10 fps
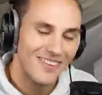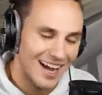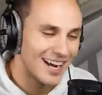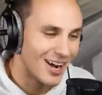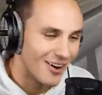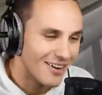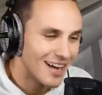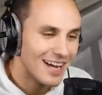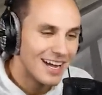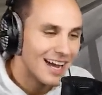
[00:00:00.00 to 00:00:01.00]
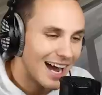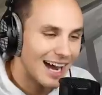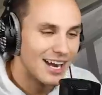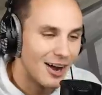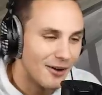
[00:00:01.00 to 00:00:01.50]
I know.
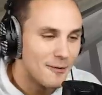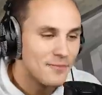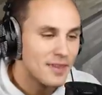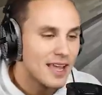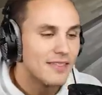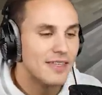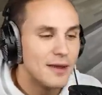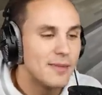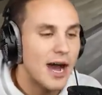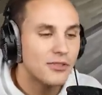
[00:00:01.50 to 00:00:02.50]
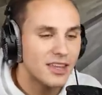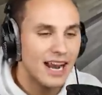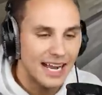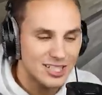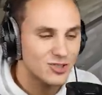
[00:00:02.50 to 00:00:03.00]
The amount that
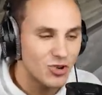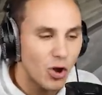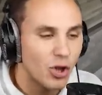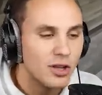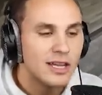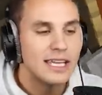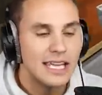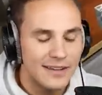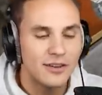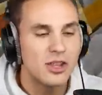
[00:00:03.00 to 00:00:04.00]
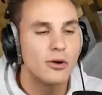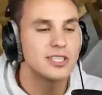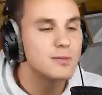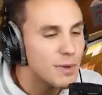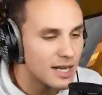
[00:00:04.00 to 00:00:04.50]
I stole, even though
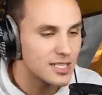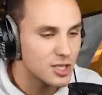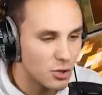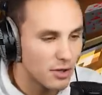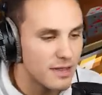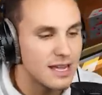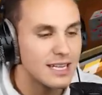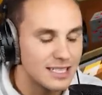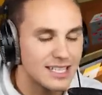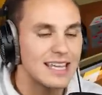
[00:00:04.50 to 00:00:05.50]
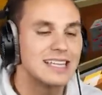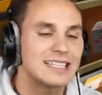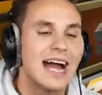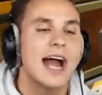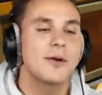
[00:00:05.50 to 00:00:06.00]
it's minuscule into the
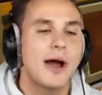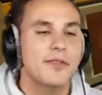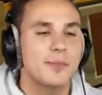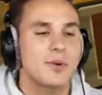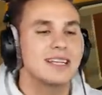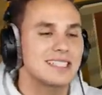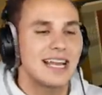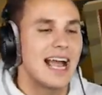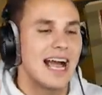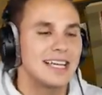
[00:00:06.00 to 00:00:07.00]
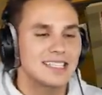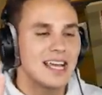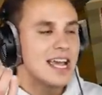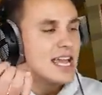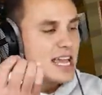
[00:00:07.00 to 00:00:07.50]
entire amount that Preston has,
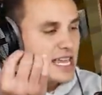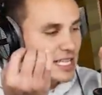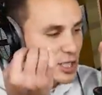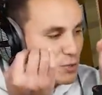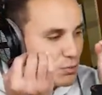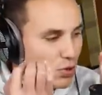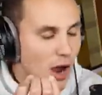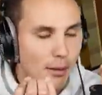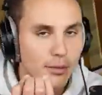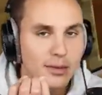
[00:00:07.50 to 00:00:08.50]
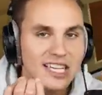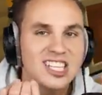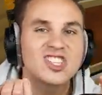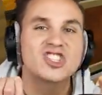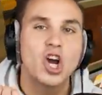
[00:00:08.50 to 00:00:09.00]
is probably
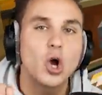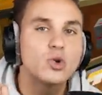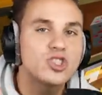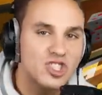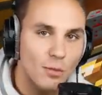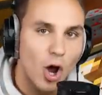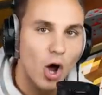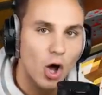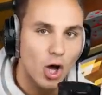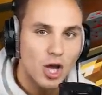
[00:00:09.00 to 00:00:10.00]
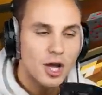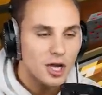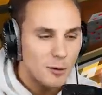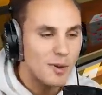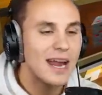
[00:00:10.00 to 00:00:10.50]
so small
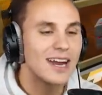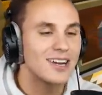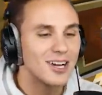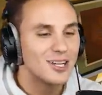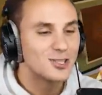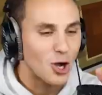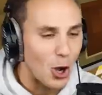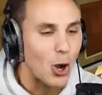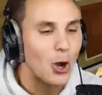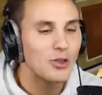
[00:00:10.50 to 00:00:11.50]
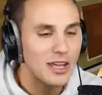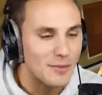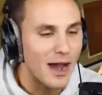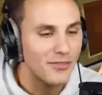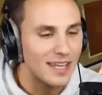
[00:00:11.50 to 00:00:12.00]
compared to all the
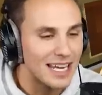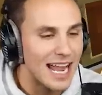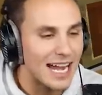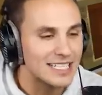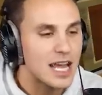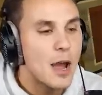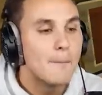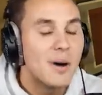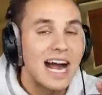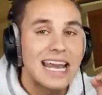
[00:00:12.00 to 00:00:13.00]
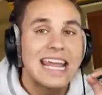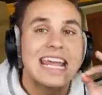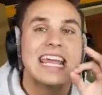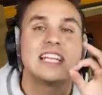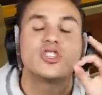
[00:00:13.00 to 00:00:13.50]
amount that he has. But
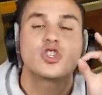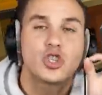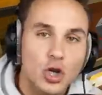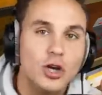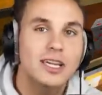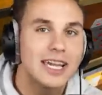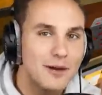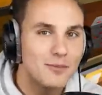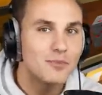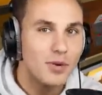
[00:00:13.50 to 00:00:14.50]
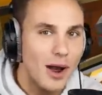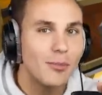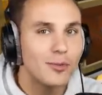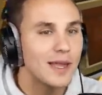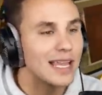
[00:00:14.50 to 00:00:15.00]
it took him
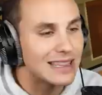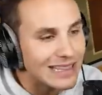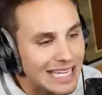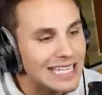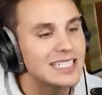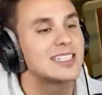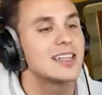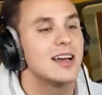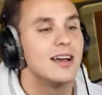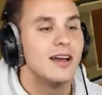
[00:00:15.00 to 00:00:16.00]
probably at least